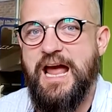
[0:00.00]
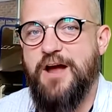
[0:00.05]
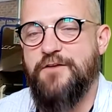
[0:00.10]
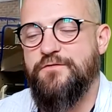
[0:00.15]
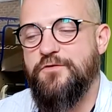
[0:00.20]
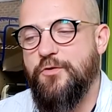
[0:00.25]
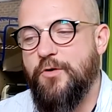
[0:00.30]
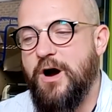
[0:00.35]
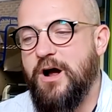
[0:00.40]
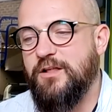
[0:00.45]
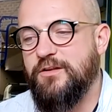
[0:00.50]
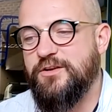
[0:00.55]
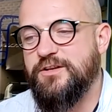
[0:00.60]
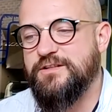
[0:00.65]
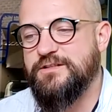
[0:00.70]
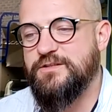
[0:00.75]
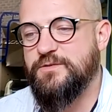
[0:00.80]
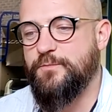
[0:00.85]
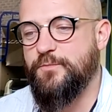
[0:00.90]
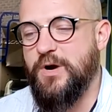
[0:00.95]
If you are
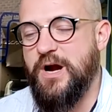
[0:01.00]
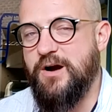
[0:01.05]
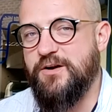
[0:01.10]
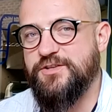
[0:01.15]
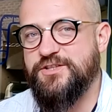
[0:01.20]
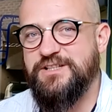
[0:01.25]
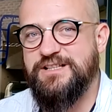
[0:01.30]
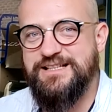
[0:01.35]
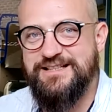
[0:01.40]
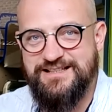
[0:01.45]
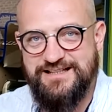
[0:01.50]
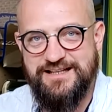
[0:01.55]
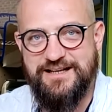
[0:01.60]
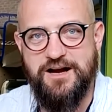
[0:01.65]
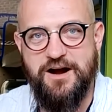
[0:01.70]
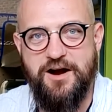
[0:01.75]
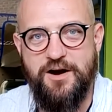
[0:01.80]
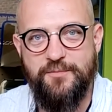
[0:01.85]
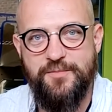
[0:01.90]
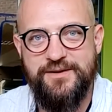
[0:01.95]
looking to partially
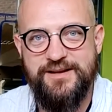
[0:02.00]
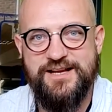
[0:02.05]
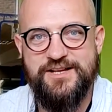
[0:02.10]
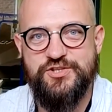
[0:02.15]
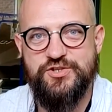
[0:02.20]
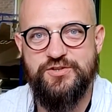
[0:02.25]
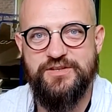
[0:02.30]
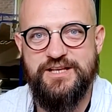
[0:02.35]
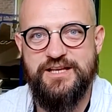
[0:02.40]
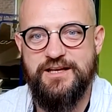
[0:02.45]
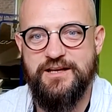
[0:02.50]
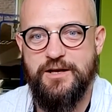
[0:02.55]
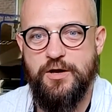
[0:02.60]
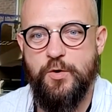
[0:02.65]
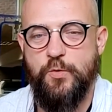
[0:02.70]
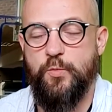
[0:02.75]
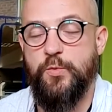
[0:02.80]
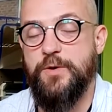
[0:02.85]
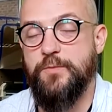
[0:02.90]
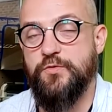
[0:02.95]
decarbonize your heat,
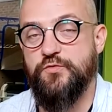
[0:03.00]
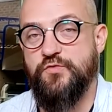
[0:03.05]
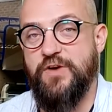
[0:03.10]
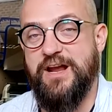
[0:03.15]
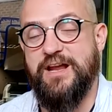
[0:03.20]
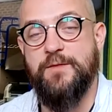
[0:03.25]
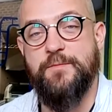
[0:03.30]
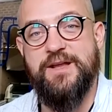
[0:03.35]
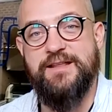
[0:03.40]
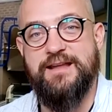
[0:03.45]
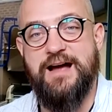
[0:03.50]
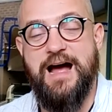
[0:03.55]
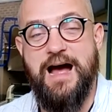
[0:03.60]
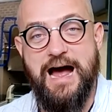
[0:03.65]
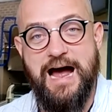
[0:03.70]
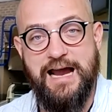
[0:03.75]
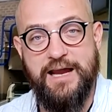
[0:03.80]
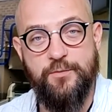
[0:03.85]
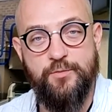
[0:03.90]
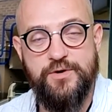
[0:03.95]
we would recommend a
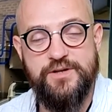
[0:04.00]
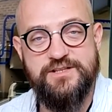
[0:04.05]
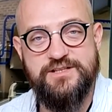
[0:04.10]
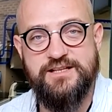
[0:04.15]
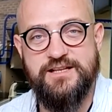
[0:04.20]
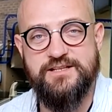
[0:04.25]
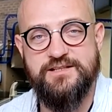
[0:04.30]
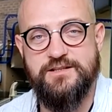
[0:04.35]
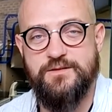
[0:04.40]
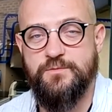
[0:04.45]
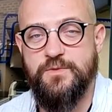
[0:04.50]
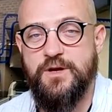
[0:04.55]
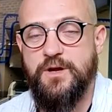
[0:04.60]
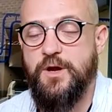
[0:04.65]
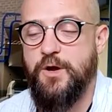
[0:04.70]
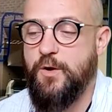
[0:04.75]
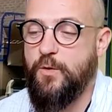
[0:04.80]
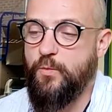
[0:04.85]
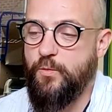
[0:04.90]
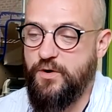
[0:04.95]
hybrid system
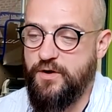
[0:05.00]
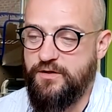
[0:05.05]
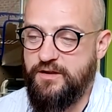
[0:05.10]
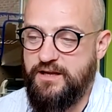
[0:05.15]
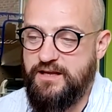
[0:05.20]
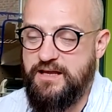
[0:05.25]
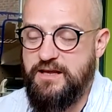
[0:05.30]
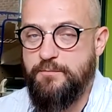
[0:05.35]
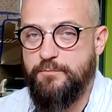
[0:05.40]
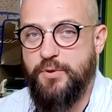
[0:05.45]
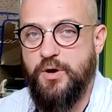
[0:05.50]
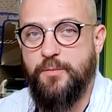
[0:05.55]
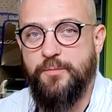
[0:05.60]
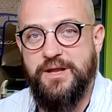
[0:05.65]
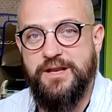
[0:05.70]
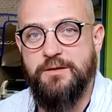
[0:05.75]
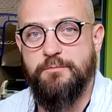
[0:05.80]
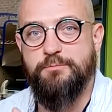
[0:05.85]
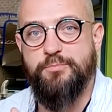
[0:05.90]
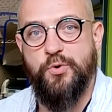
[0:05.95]
where the heat pump
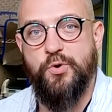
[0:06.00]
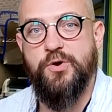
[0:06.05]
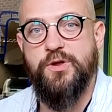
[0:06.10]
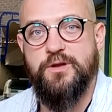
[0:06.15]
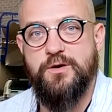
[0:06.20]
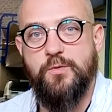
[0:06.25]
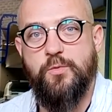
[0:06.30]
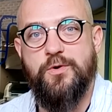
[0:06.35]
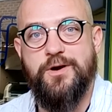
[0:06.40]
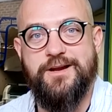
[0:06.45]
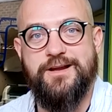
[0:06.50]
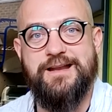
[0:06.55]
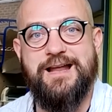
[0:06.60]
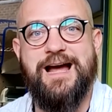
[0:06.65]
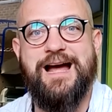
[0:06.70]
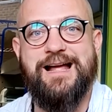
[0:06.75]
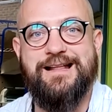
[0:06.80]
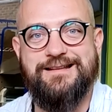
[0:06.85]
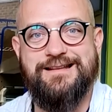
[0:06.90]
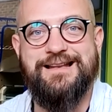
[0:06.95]
and the boiler are working
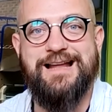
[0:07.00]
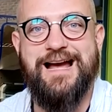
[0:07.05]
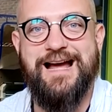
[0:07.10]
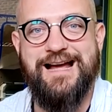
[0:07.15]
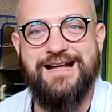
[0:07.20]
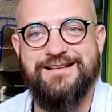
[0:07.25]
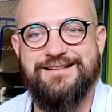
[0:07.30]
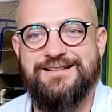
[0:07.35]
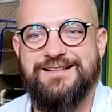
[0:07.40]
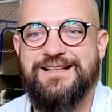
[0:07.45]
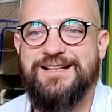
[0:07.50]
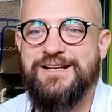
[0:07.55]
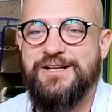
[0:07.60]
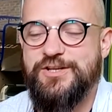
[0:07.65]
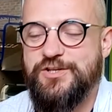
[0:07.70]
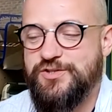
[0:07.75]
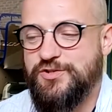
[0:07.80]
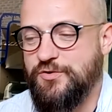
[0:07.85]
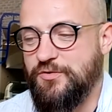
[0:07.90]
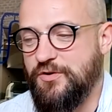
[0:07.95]
hand in hand.
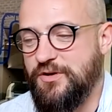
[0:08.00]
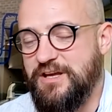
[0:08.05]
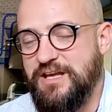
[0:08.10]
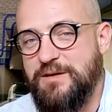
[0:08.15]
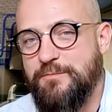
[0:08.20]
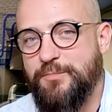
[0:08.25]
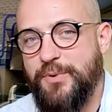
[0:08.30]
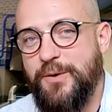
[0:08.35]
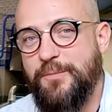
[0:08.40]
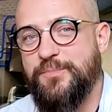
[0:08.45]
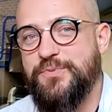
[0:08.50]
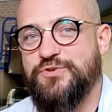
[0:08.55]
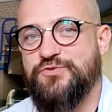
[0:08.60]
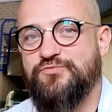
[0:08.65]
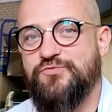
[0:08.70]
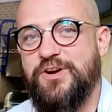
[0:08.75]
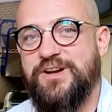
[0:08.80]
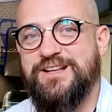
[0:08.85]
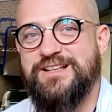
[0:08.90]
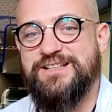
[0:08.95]
So your heat pump is
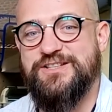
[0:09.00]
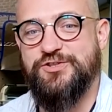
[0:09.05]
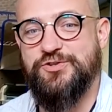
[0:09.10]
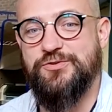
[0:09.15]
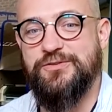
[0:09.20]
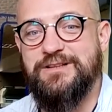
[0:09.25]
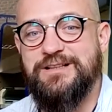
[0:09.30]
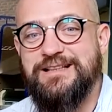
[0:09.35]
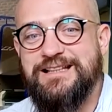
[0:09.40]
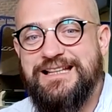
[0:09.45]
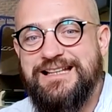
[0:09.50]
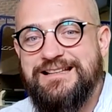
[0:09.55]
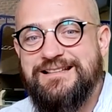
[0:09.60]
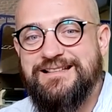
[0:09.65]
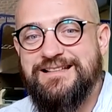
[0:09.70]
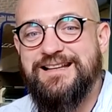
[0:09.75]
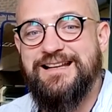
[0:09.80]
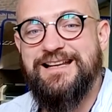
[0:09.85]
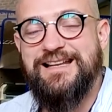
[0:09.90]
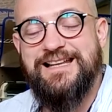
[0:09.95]
running as your
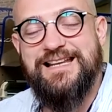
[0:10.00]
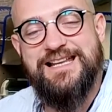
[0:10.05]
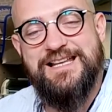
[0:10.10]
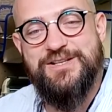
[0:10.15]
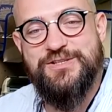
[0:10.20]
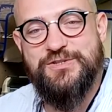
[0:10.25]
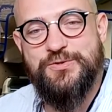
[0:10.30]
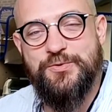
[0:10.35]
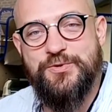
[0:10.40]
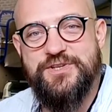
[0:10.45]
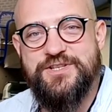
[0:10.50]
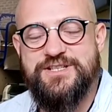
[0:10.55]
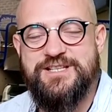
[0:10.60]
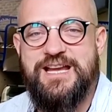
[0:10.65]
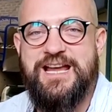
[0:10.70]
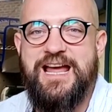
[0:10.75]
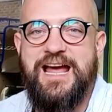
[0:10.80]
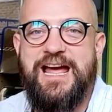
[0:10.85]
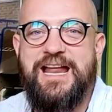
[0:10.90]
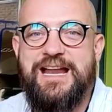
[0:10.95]
lead heat source,
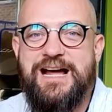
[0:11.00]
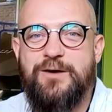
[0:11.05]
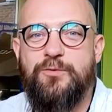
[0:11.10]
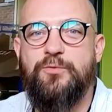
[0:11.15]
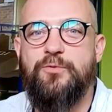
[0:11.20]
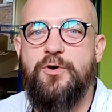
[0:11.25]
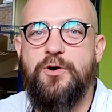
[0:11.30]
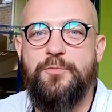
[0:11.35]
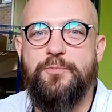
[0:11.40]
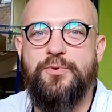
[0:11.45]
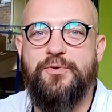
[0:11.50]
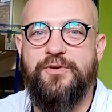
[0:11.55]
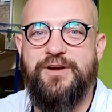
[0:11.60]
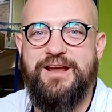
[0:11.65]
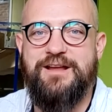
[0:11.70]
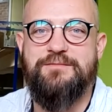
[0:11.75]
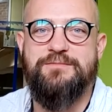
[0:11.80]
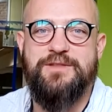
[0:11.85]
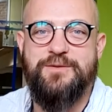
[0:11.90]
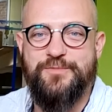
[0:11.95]
and that will
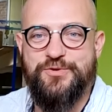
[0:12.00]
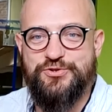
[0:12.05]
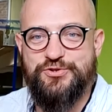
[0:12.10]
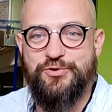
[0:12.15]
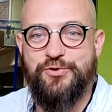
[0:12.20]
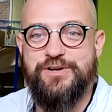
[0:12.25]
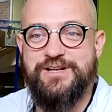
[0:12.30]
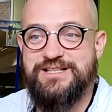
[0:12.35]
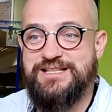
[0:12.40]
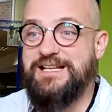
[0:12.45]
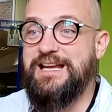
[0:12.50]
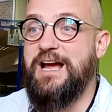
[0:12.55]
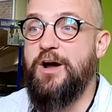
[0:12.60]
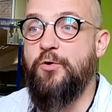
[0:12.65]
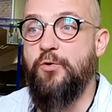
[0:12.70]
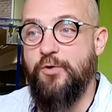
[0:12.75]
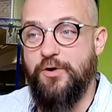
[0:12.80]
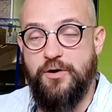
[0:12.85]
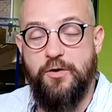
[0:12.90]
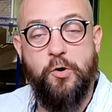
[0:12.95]
operate the majority
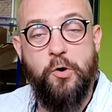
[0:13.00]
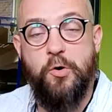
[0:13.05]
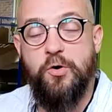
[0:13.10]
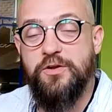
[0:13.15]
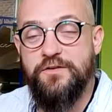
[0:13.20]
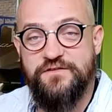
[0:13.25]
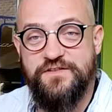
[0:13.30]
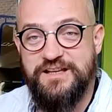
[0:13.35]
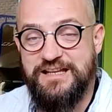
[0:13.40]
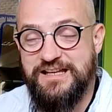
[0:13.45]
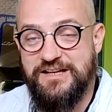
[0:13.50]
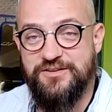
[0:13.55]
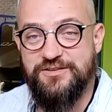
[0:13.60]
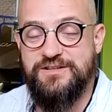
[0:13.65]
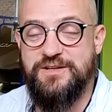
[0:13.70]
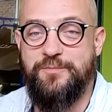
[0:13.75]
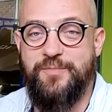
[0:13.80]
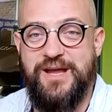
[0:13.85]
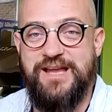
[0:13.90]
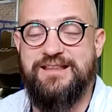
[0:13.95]
or all of the year,
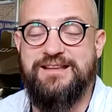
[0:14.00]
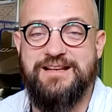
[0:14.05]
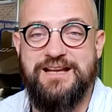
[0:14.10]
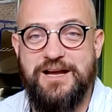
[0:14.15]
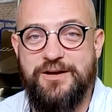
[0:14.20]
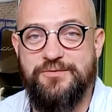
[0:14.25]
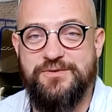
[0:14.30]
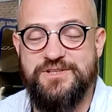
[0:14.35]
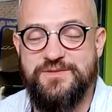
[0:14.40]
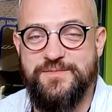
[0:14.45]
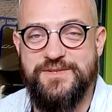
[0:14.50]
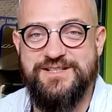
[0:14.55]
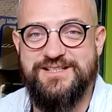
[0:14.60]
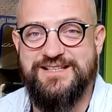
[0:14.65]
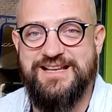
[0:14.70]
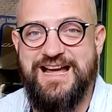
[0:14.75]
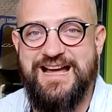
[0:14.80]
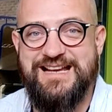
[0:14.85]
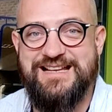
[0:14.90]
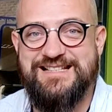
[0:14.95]
depending how it's been
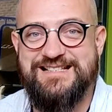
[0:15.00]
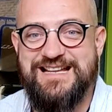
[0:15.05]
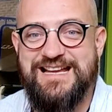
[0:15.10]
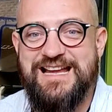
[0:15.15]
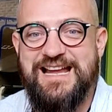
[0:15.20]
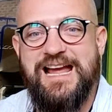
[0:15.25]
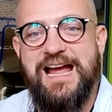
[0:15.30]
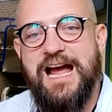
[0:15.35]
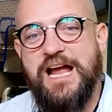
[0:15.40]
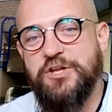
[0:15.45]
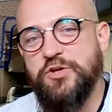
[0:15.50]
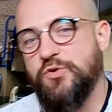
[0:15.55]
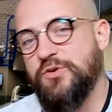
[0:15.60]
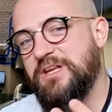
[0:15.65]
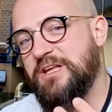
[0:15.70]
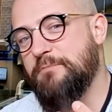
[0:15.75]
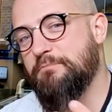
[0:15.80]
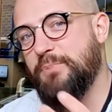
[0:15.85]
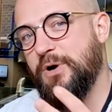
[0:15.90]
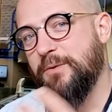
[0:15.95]
sized. And your
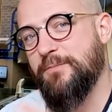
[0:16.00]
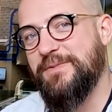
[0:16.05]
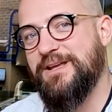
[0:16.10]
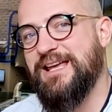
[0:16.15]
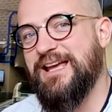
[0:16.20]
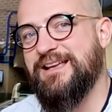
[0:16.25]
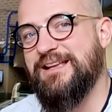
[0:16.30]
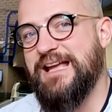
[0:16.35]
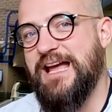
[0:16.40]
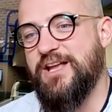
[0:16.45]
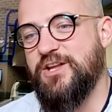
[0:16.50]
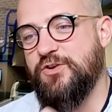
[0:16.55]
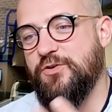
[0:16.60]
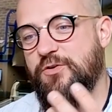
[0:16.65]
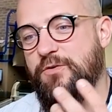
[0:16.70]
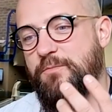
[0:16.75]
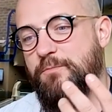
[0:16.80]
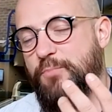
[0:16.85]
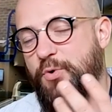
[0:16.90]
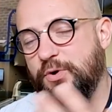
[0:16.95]
heat pump,
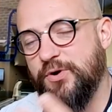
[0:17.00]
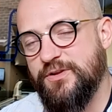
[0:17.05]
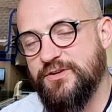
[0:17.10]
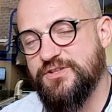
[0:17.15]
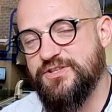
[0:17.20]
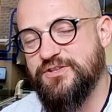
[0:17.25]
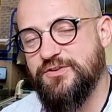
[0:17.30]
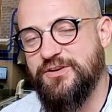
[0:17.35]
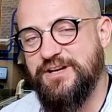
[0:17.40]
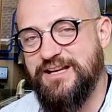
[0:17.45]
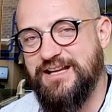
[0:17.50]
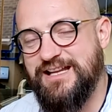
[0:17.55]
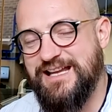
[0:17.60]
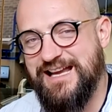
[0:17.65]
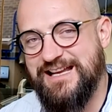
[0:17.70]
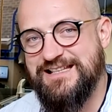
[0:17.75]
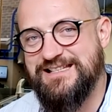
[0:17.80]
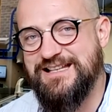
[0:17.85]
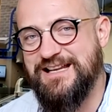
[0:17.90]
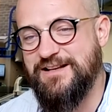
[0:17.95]
your boiler
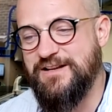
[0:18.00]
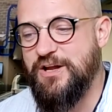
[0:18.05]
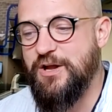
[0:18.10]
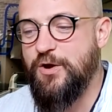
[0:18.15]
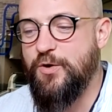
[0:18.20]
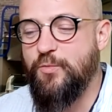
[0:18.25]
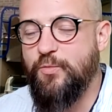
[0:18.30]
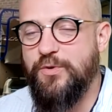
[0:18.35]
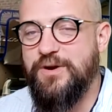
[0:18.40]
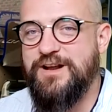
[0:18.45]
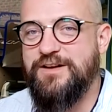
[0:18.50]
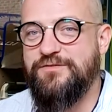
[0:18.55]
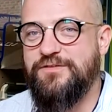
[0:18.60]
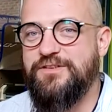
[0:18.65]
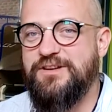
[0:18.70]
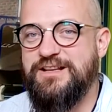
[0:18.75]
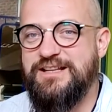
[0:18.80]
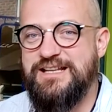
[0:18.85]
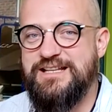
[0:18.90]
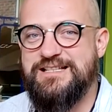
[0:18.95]
kicks in whenever
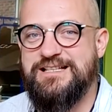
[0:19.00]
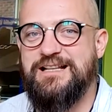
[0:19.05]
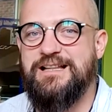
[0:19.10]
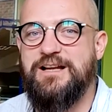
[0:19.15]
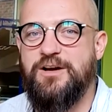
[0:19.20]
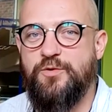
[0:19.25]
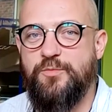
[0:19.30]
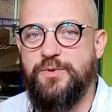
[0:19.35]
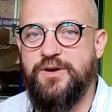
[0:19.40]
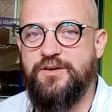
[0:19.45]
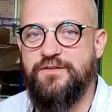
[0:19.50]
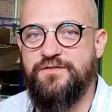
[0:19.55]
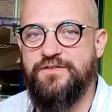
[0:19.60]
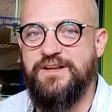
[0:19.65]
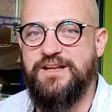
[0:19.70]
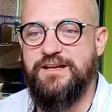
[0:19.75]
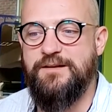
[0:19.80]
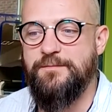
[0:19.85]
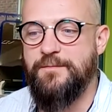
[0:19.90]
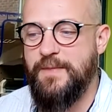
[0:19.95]
it needs a little bit of
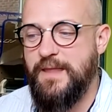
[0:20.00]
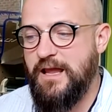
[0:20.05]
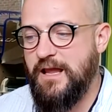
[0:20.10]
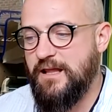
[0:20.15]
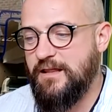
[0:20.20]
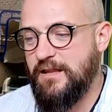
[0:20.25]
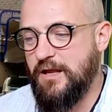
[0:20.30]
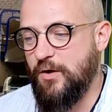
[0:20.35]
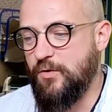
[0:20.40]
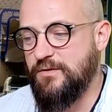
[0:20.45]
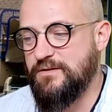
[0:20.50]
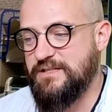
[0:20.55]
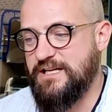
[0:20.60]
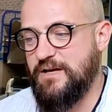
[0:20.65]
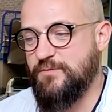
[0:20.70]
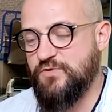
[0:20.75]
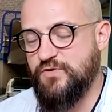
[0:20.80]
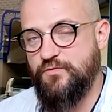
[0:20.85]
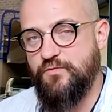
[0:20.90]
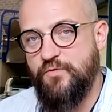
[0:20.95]
heat. Now, in
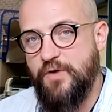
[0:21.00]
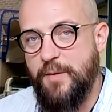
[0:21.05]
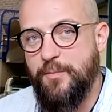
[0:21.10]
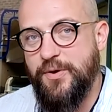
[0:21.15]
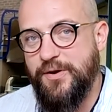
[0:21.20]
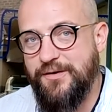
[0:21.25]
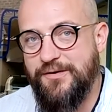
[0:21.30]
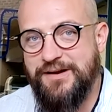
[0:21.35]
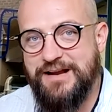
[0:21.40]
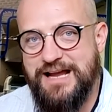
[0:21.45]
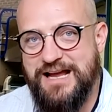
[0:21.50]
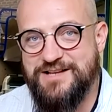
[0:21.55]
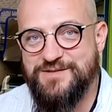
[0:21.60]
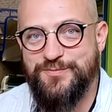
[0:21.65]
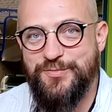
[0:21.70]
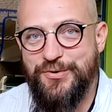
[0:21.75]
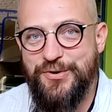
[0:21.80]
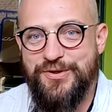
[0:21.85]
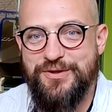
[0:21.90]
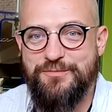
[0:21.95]
terms of ripping out a gas
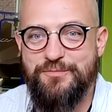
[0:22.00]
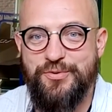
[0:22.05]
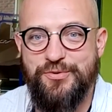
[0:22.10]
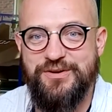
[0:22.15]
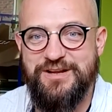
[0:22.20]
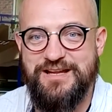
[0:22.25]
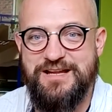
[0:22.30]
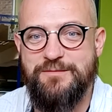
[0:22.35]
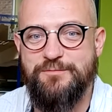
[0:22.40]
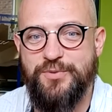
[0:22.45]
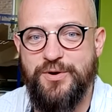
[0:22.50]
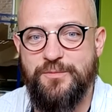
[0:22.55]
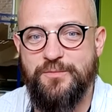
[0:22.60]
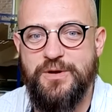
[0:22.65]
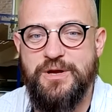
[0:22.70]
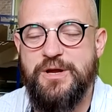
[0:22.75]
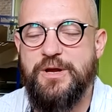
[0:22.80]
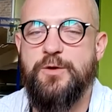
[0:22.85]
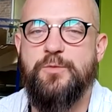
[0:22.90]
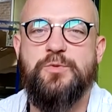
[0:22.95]
boiler and putting a heat pump,
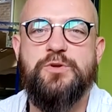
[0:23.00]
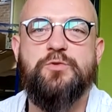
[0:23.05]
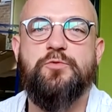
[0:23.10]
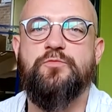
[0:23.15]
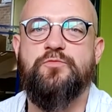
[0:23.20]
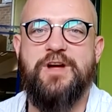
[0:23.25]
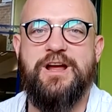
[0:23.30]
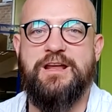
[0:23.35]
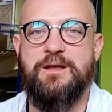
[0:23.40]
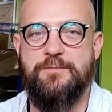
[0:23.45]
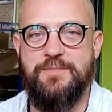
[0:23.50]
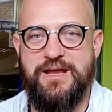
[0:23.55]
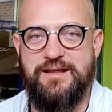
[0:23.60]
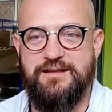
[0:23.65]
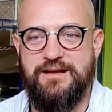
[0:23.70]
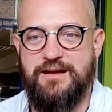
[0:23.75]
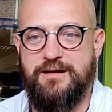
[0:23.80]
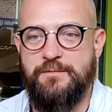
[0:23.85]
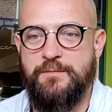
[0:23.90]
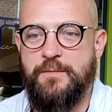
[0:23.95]
we don't recommend
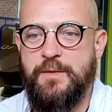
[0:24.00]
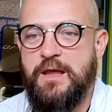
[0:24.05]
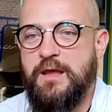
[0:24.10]
that.